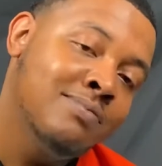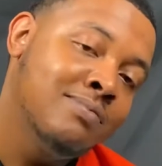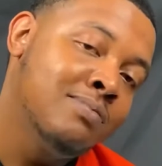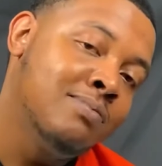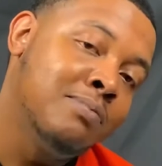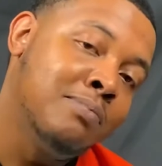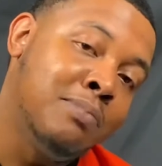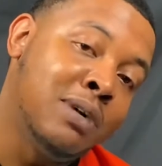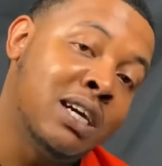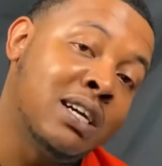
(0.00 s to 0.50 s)

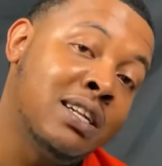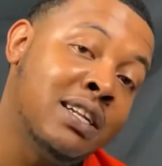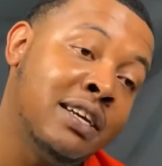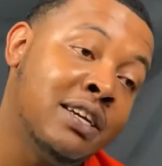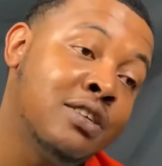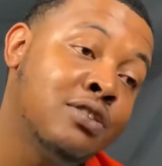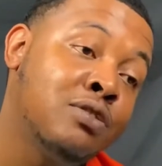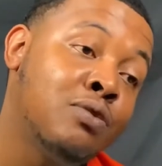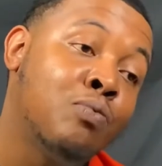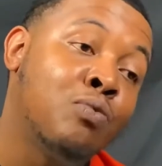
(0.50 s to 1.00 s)

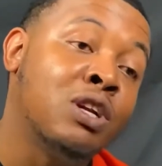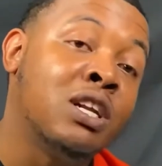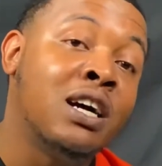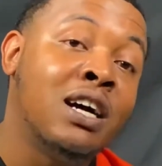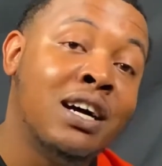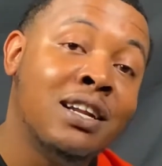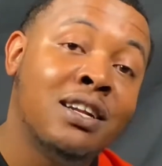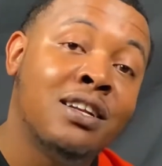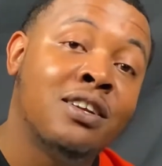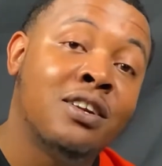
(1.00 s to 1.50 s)
Buccaneers were the
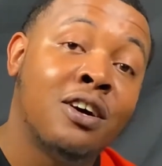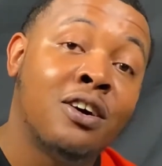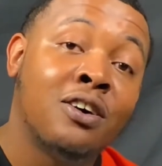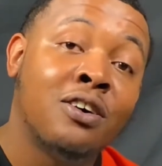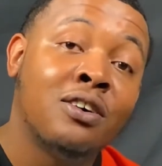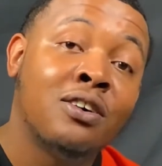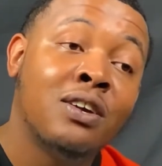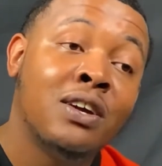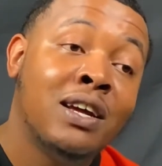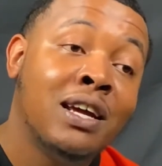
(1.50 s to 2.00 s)
underdog.
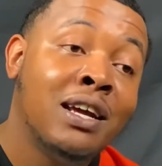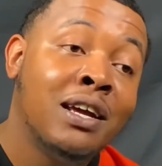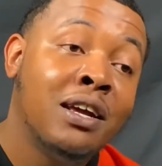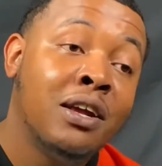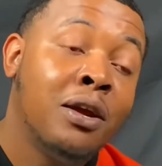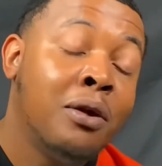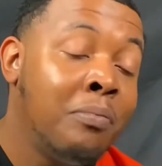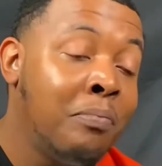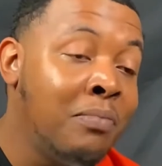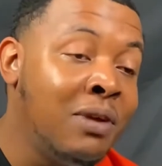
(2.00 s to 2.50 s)

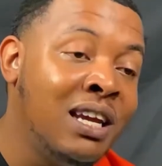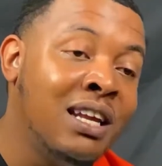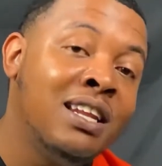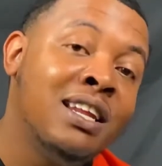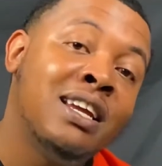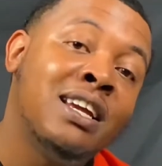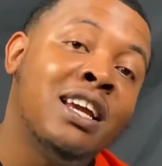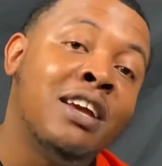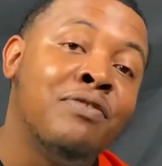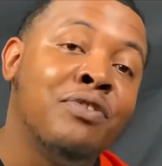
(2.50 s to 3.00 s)
Meaning,
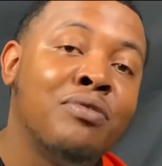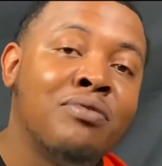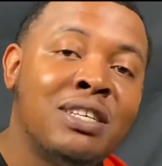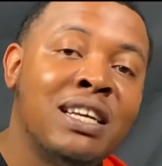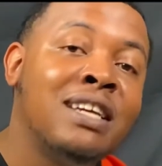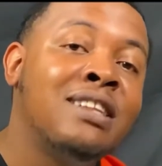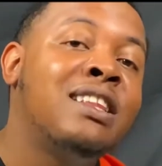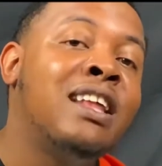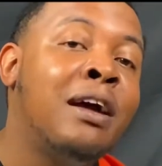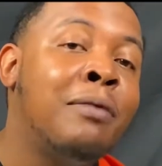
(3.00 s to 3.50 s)
if you
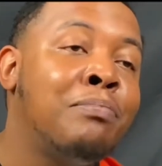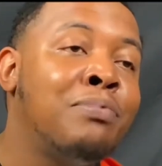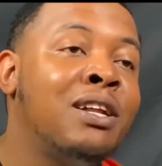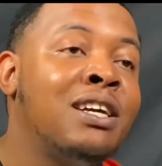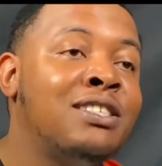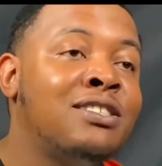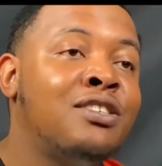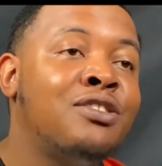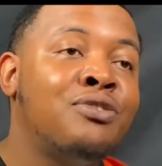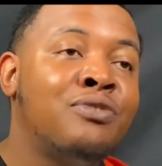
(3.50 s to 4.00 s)
take that
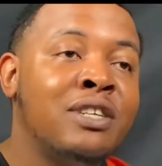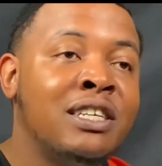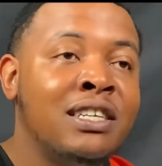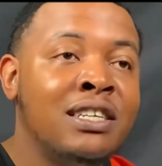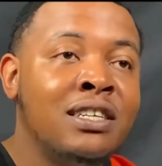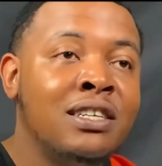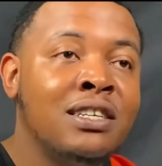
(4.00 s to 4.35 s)
+3,